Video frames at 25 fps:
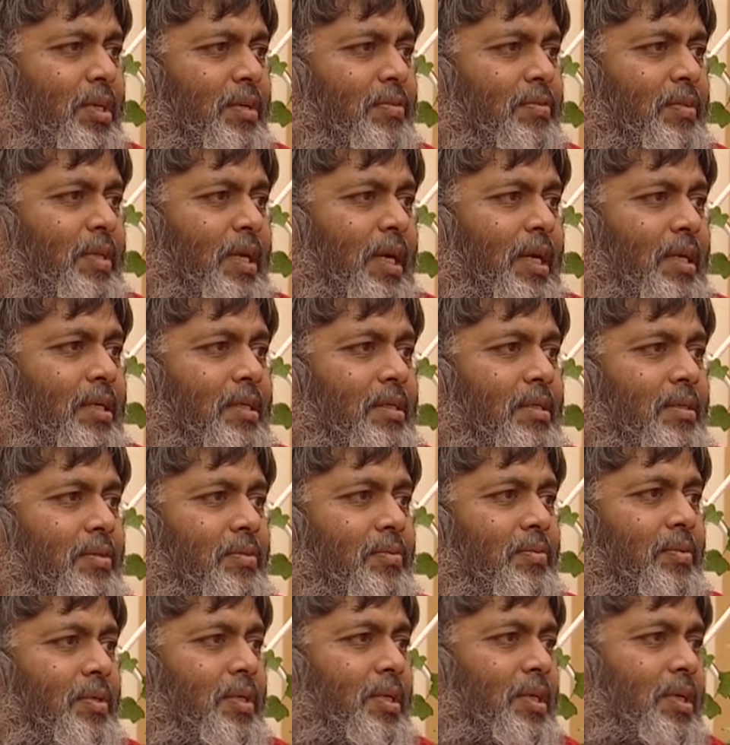give that,
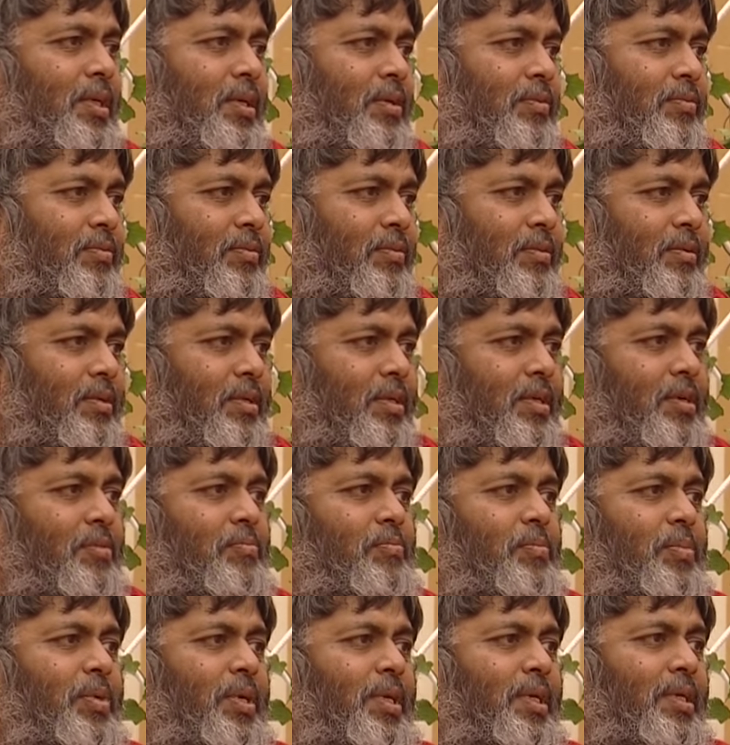we give
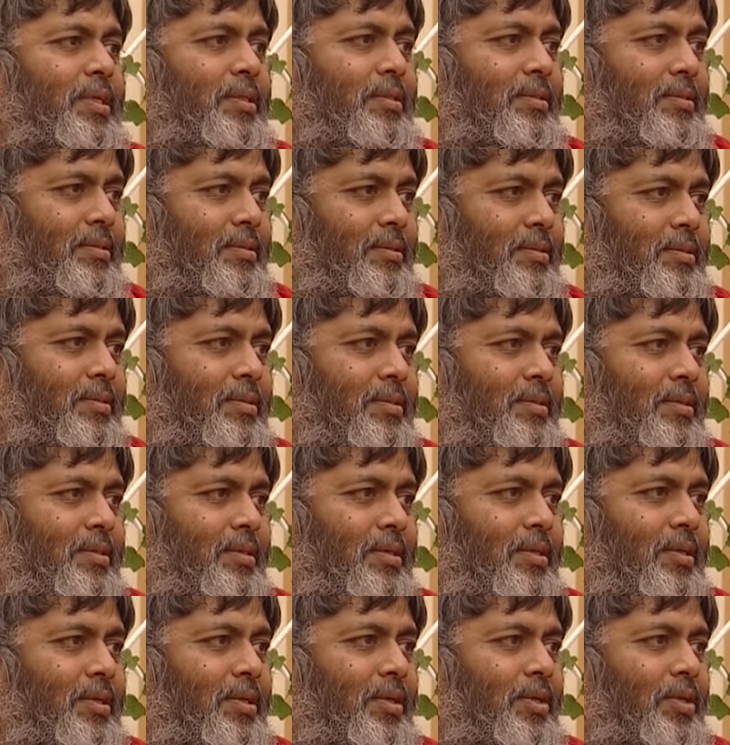complaints.
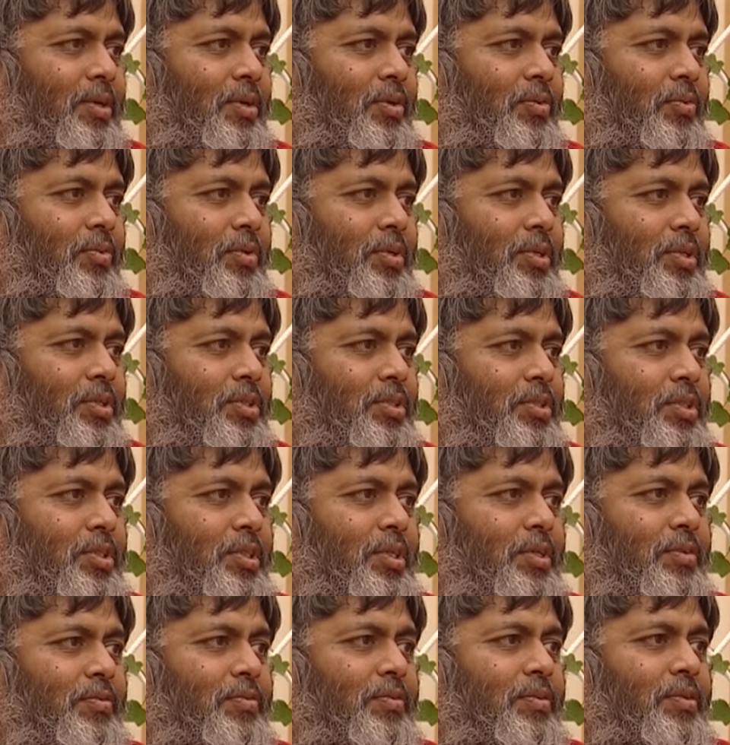Mm-hmm. We
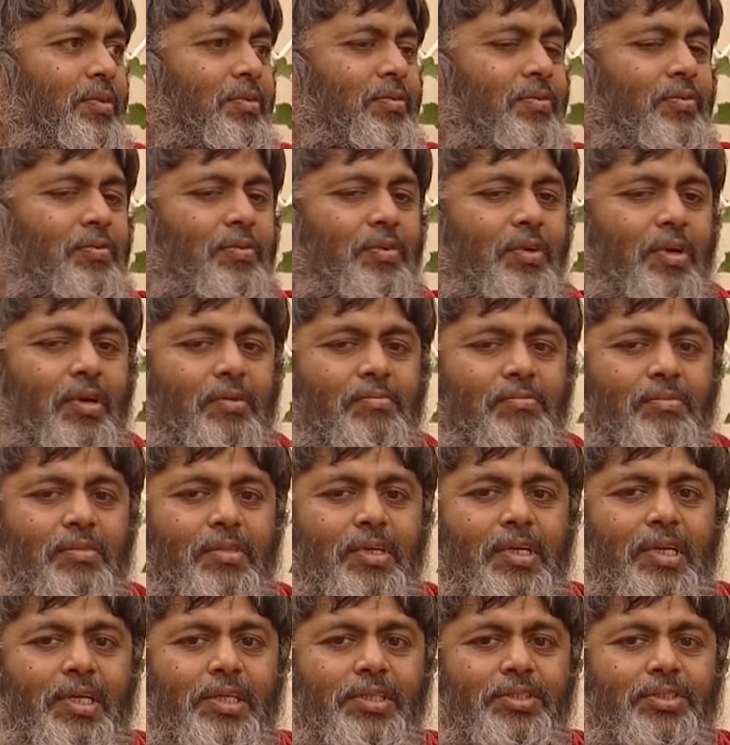receive from
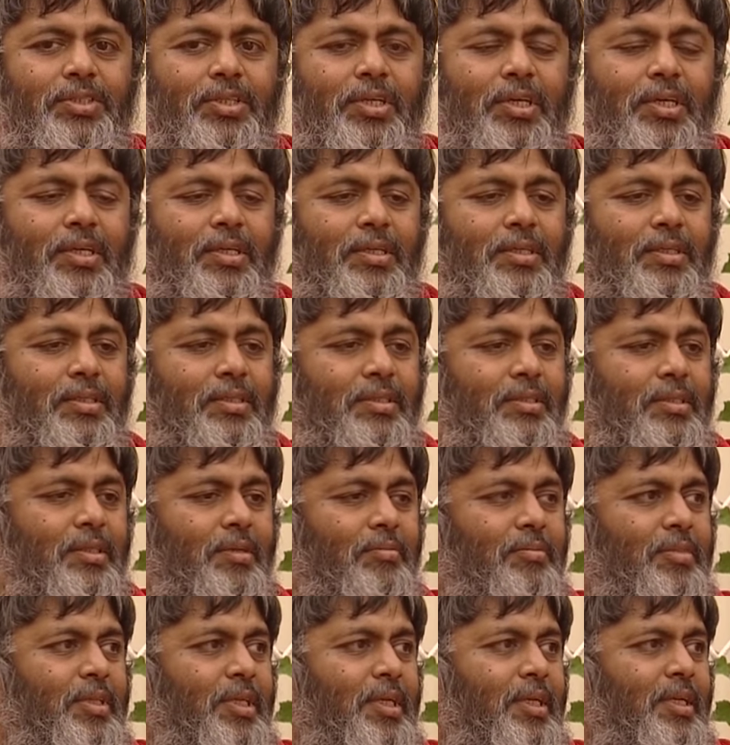nature
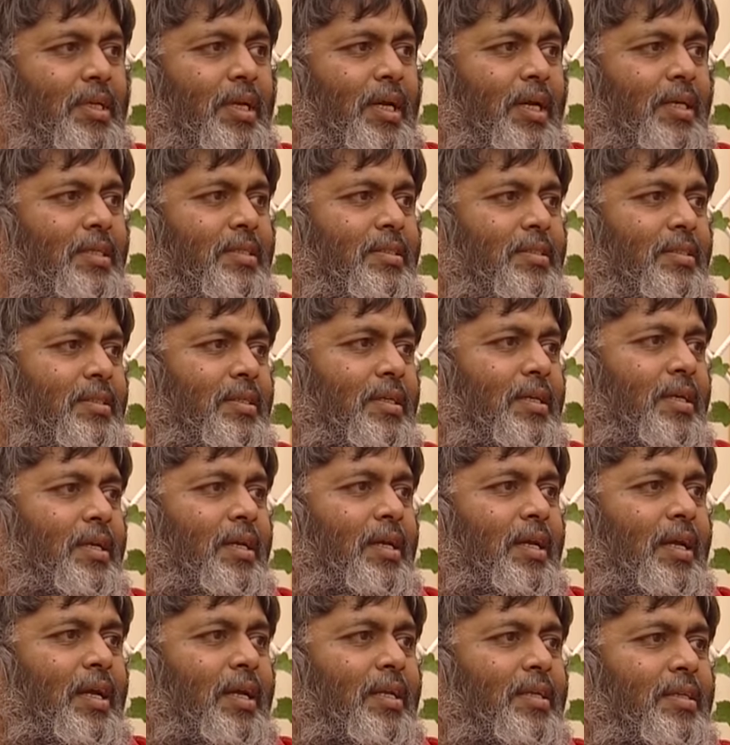something nice
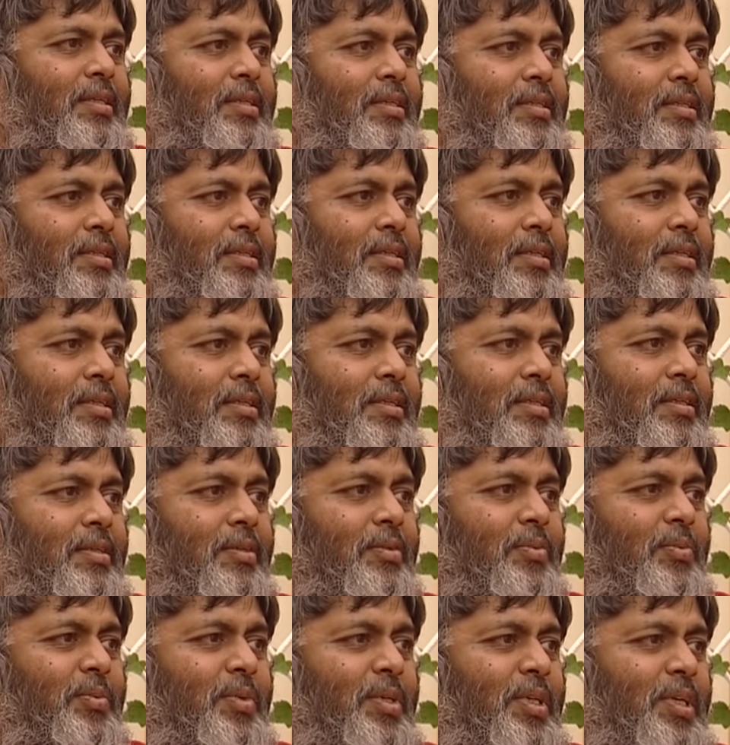and return
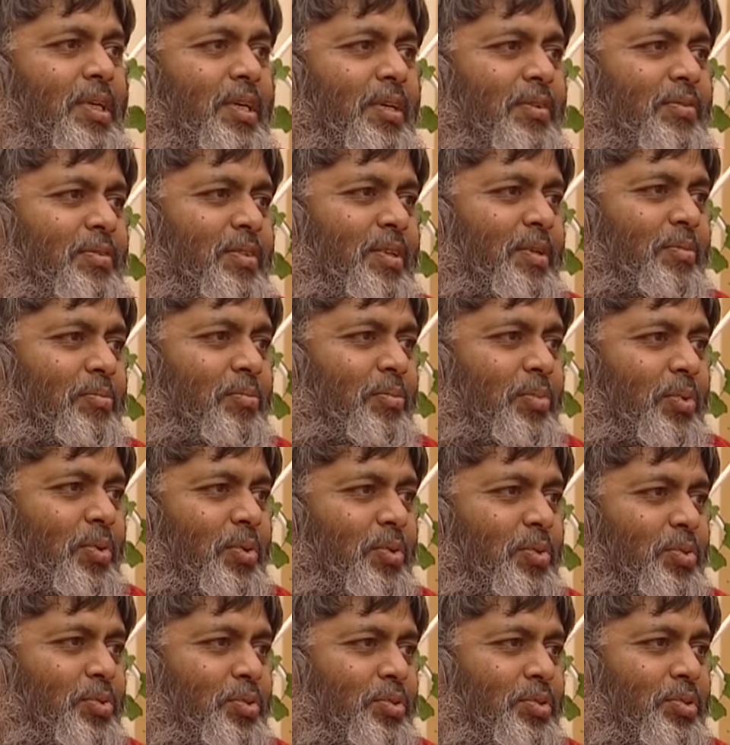we give them
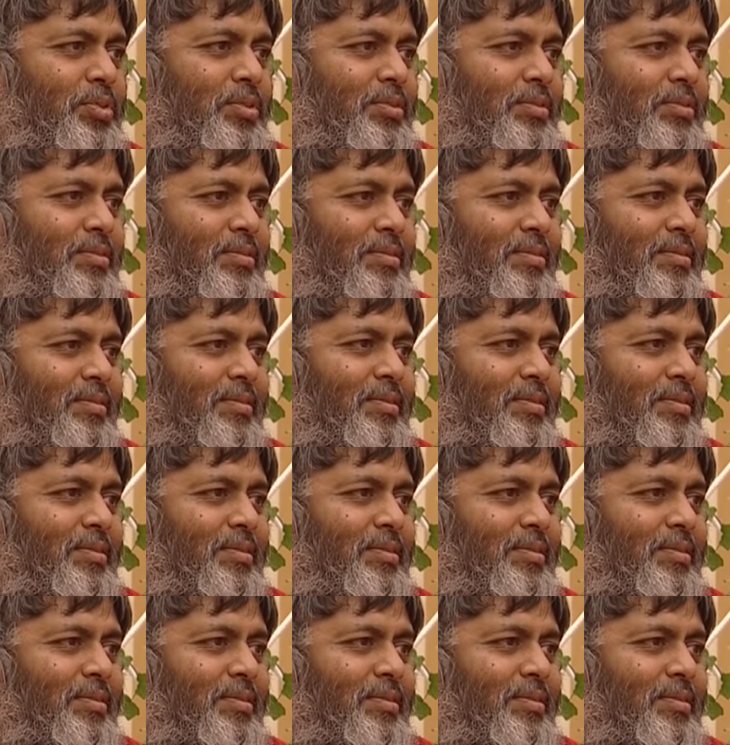pollution.